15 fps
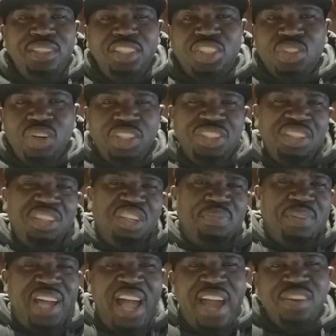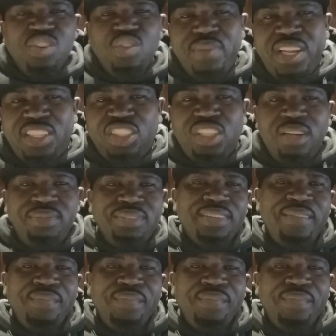discussion, a little bit argument and stuff,